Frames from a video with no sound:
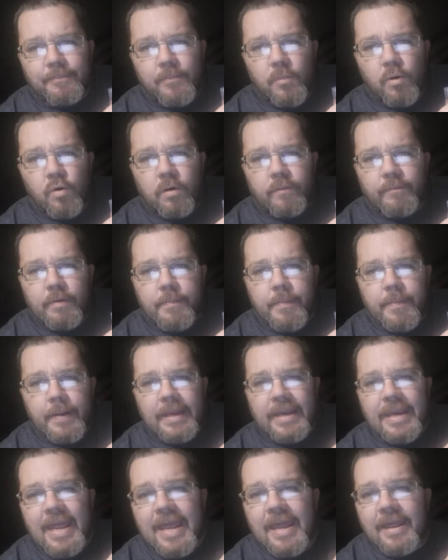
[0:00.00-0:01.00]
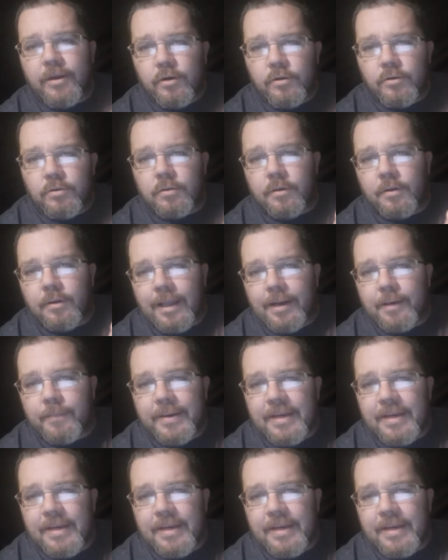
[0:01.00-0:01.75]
more of a banana, like a